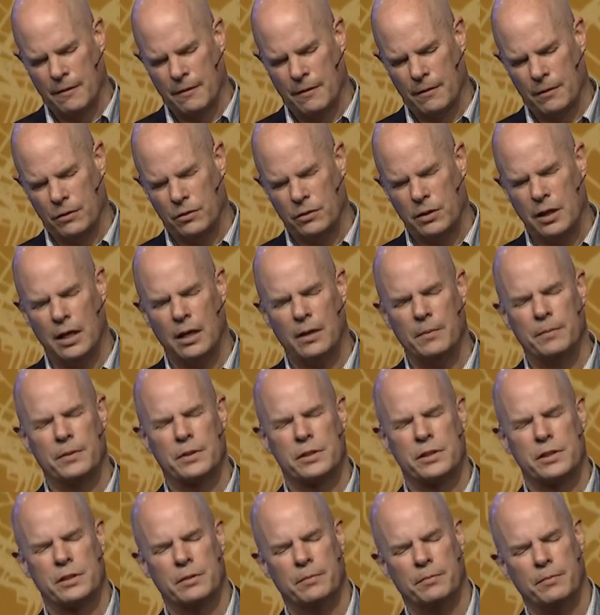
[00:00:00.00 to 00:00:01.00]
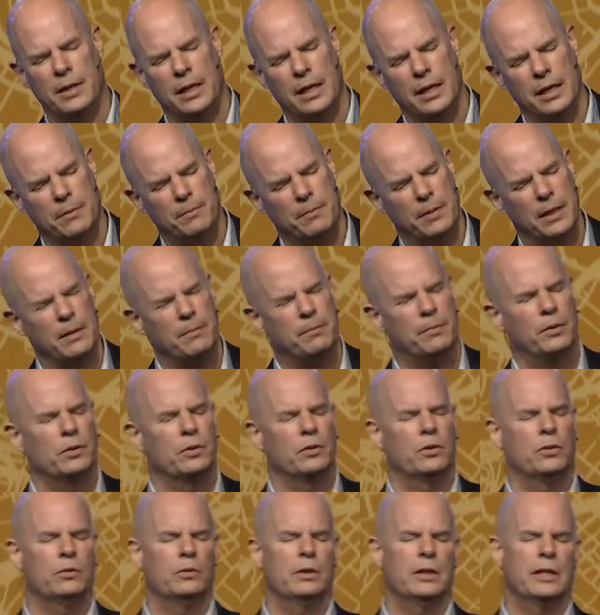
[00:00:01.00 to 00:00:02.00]
Lord, help us to be people
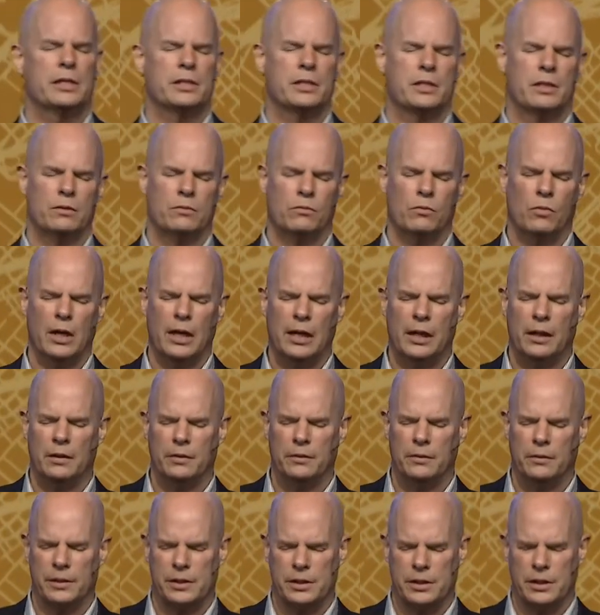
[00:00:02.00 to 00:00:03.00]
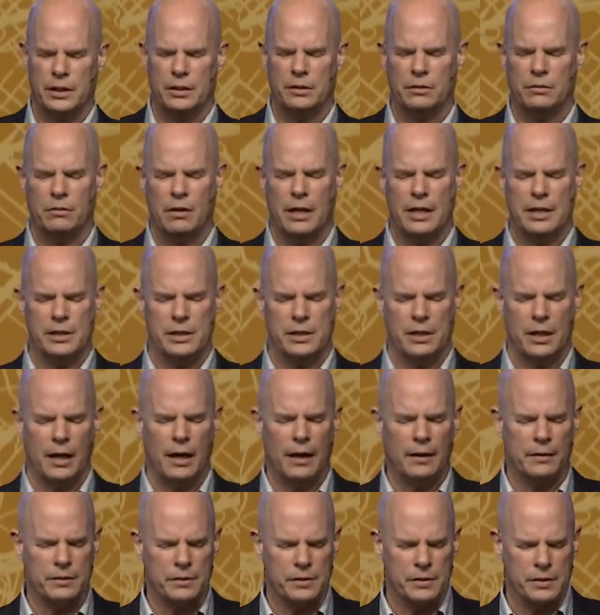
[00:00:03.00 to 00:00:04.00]
who listen well, who extend grace to
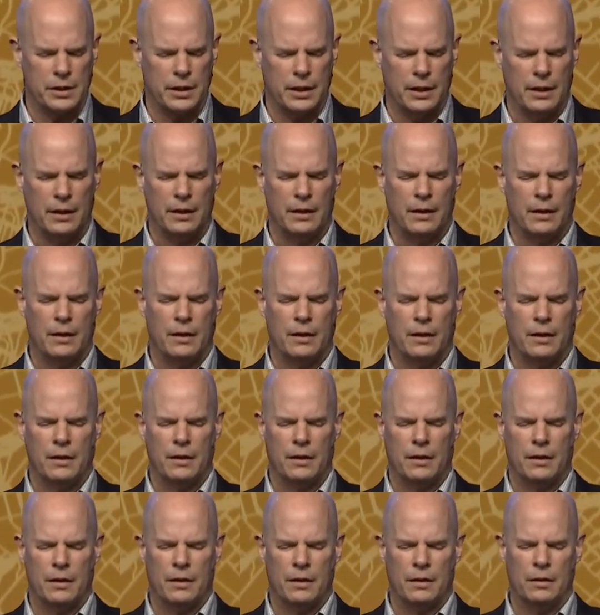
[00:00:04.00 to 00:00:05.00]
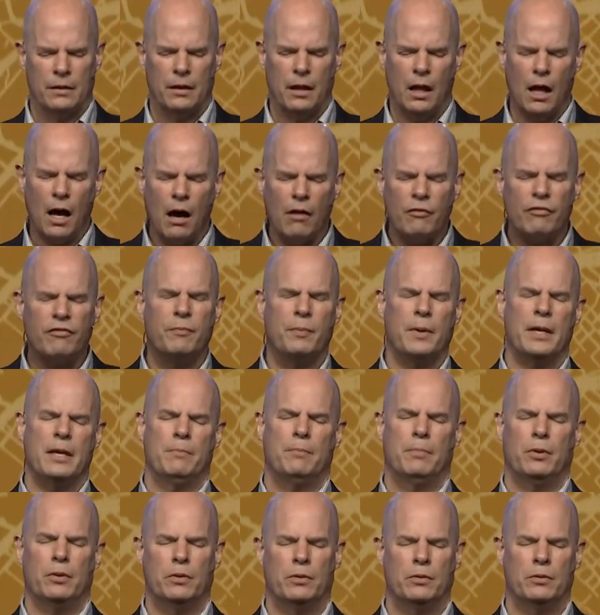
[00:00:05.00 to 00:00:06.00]
others love
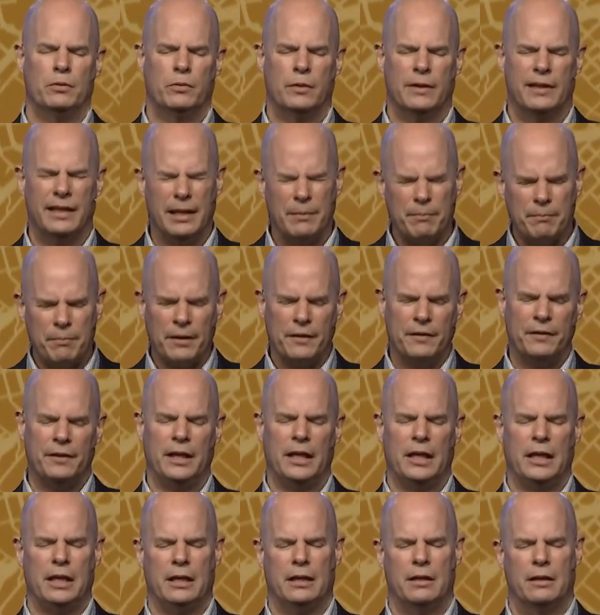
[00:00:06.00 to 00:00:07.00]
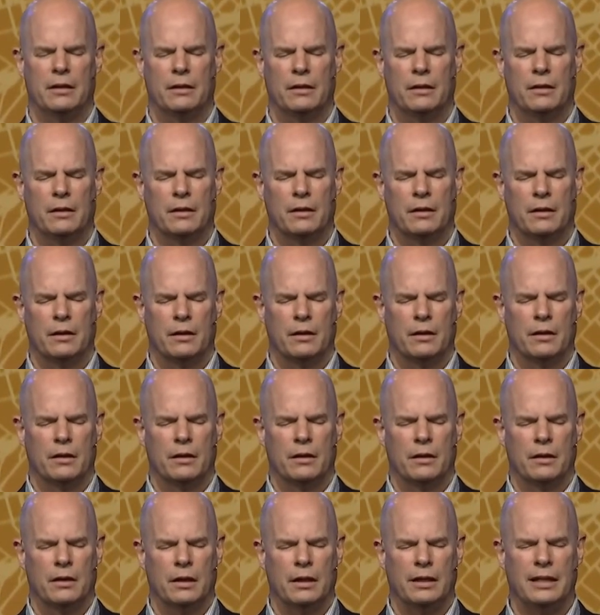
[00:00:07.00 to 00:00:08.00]
people with empathy
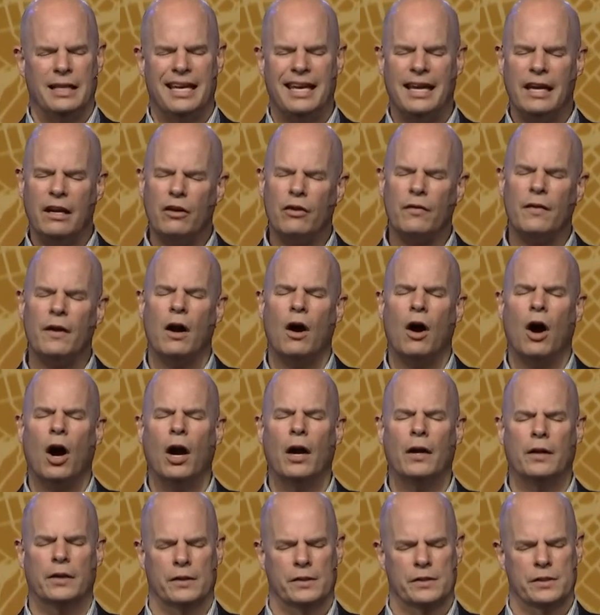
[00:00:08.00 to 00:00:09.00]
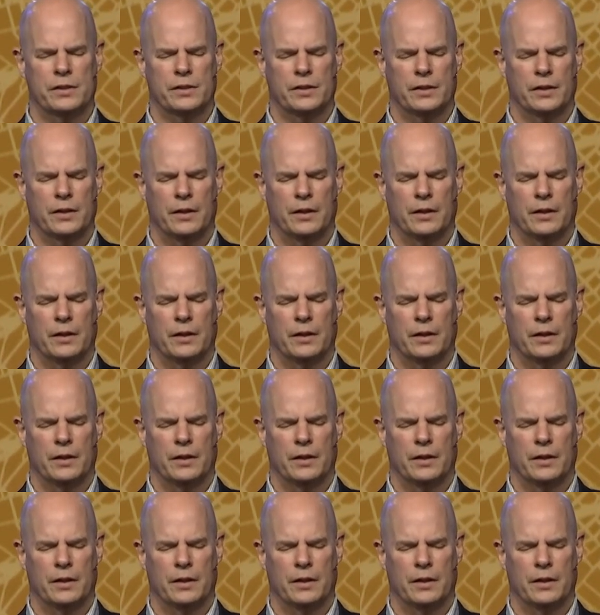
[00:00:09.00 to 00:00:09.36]
and to hear their hearts